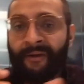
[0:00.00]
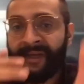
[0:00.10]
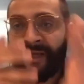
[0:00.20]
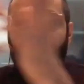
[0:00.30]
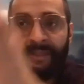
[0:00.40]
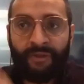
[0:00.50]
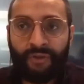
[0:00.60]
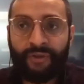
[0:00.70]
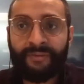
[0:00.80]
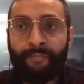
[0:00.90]
how to get
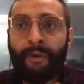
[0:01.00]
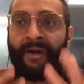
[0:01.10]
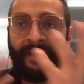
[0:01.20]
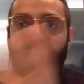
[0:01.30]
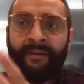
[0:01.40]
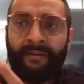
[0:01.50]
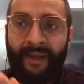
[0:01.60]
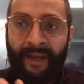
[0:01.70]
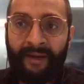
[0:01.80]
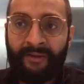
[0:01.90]
teachers bought
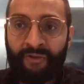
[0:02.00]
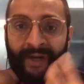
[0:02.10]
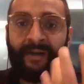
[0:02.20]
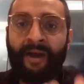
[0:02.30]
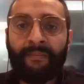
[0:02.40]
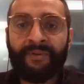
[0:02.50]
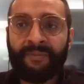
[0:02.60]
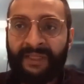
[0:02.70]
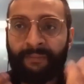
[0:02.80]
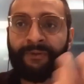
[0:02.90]
in and trained up
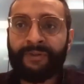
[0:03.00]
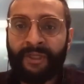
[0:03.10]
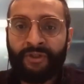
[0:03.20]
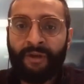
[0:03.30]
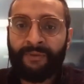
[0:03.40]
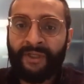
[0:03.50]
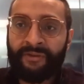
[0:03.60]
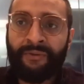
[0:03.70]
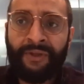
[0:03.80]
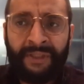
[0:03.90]
to be able to teach
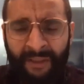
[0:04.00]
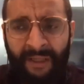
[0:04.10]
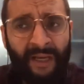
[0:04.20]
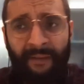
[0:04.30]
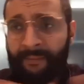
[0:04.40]
computational thinking.